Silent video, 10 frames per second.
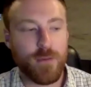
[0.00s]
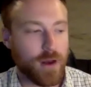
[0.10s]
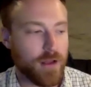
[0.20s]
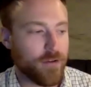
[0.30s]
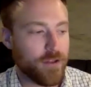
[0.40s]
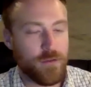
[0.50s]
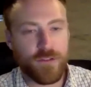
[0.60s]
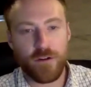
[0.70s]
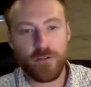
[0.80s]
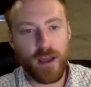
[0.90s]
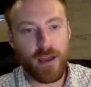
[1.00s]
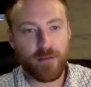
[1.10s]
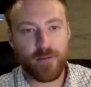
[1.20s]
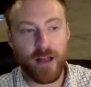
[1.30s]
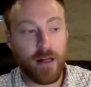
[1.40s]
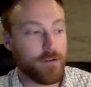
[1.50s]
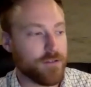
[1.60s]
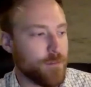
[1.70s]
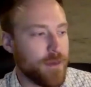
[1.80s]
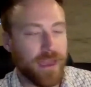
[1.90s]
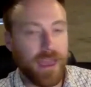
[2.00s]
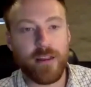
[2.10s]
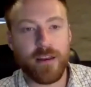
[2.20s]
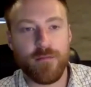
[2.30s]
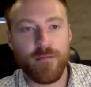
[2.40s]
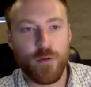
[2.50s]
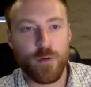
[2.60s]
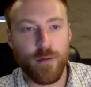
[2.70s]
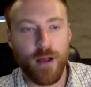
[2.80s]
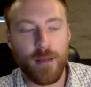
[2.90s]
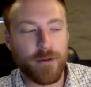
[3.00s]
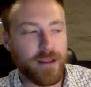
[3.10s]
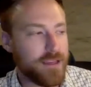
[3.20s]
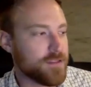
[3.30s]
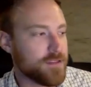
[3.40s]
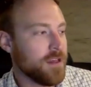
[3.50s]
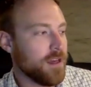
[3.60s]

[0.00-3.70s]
whenever you start driving for dollars and pick out individual properties,